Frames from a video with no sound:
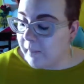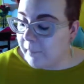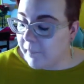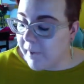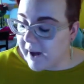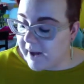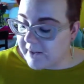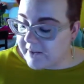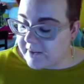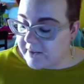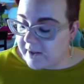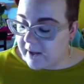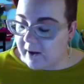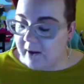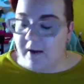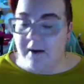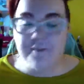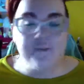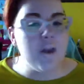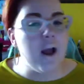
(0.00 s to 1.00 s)
But
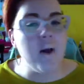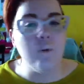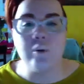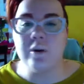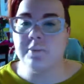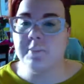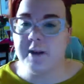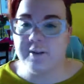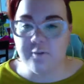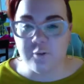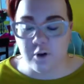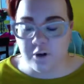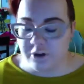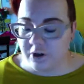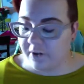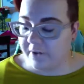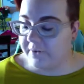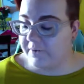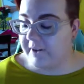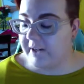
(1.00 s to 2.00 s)
that will be for
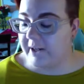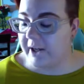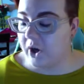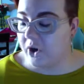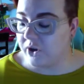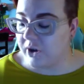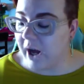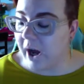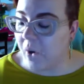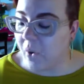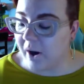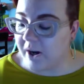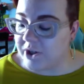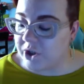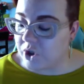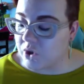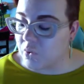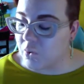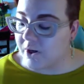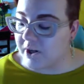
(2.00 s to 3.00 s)
another video. Now I
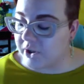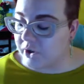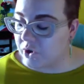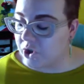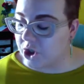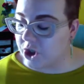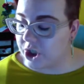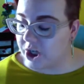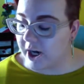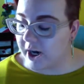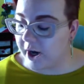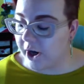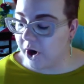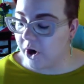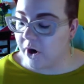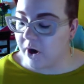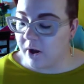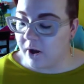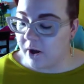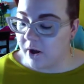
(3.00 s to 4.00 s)
just wanted to
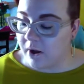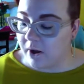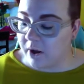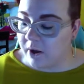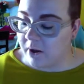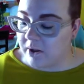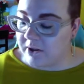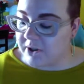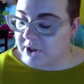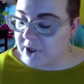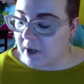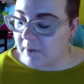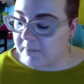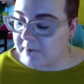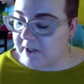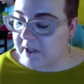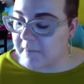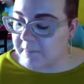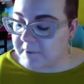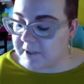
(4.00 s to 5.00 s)
share some
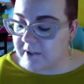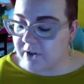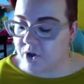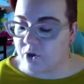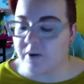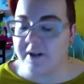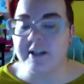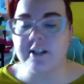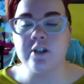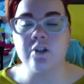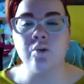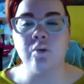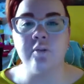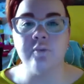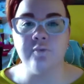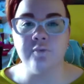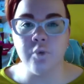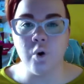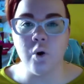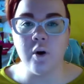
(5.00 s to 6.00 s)
tips and tricks to
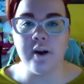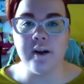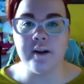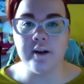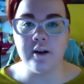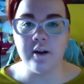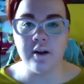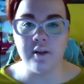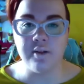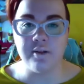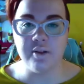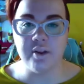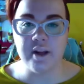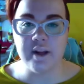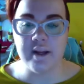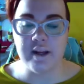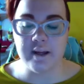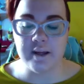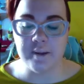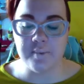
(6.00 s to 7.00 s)
avoid
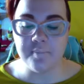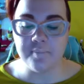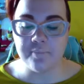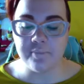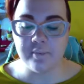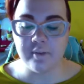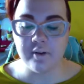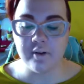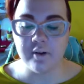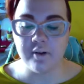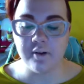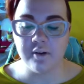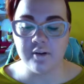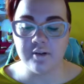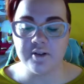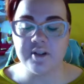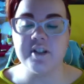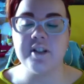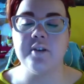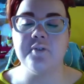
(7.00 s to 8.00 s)
the
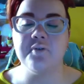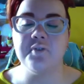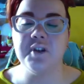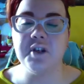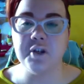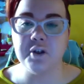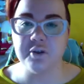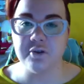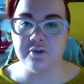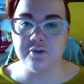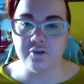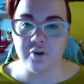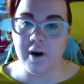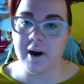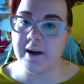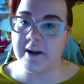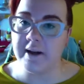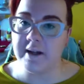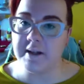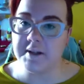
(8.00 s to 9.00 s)
severe
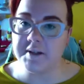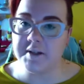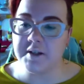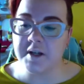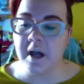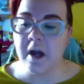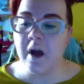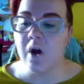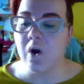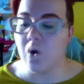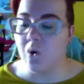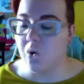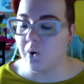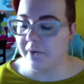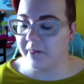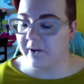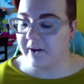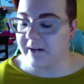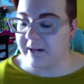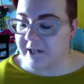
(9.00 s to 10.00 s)
dryness or
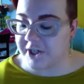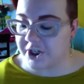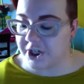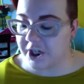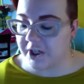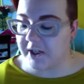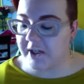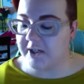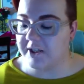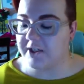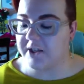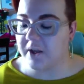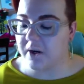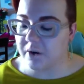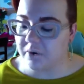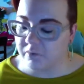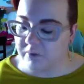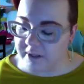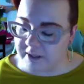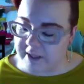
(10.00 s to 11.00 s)
the itchiness, the
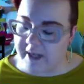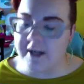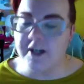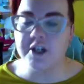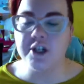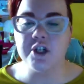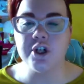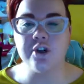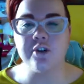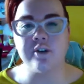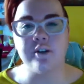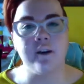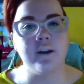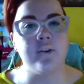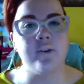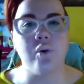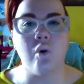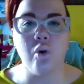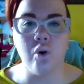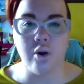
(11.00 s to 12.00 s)
irritation,
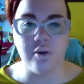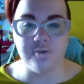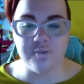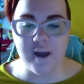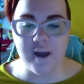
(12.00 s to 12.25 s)
and all of